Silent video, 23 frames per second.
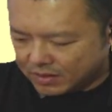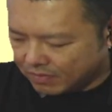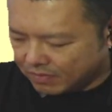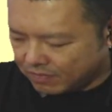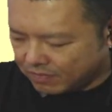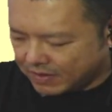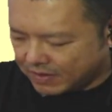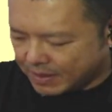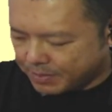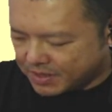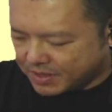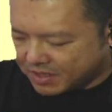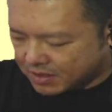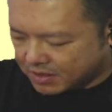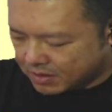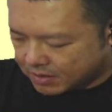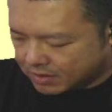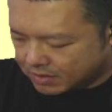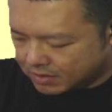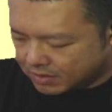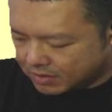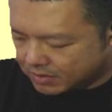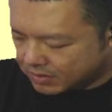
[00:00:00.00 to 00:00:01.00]
let me.
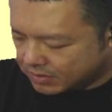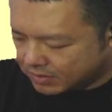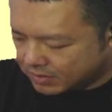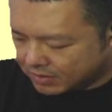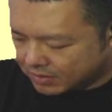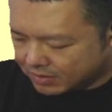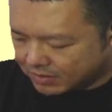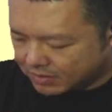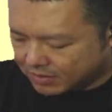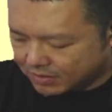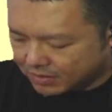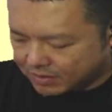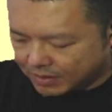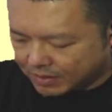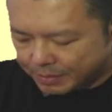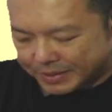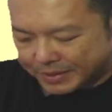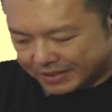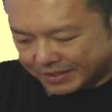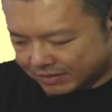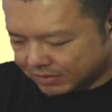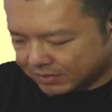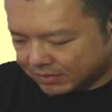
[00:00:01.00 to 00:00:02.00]
I
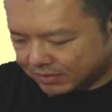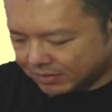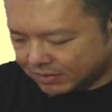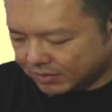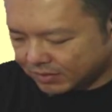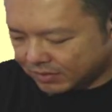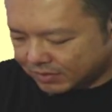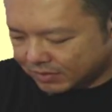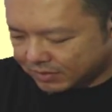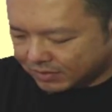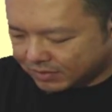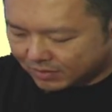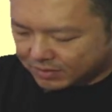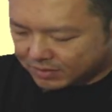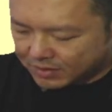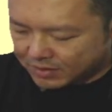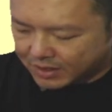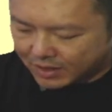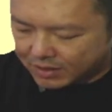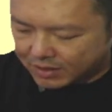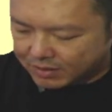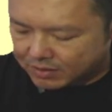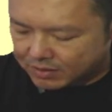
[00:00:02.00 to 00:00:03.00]
mean,
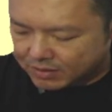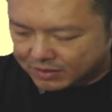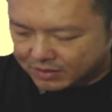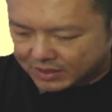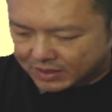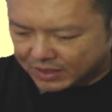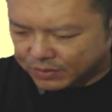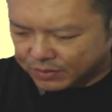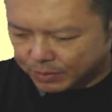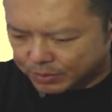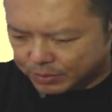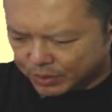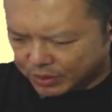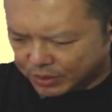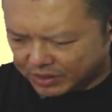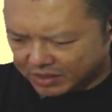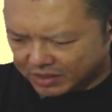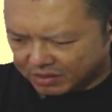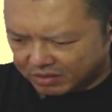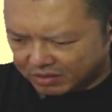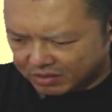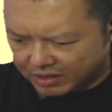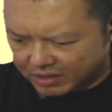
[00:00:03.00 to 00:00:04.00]
yeah, just from talking
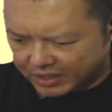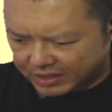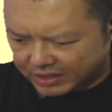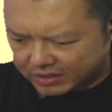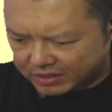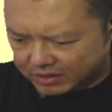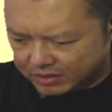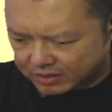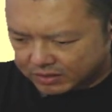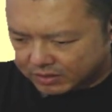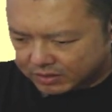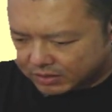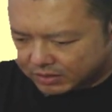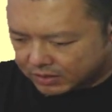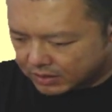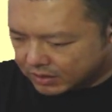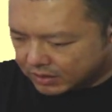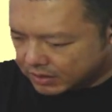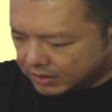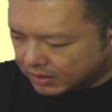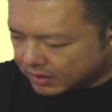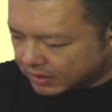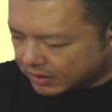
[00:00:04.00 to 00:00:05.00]
a lot actually.
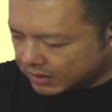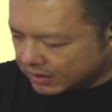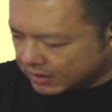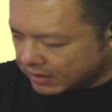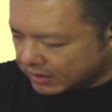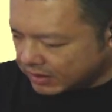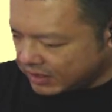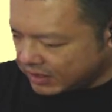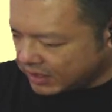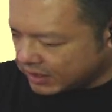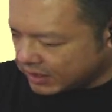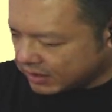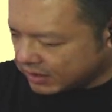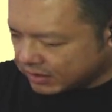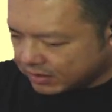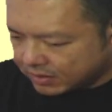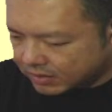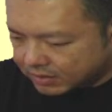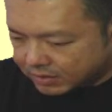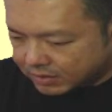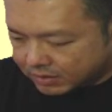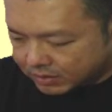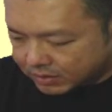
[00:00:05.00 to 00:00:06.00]
Peaks?
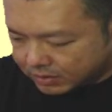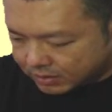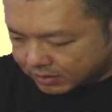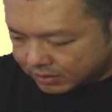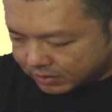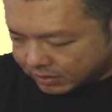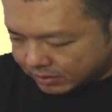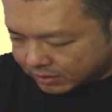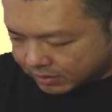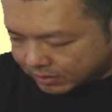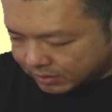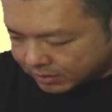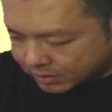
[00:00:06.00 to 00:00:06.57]
No.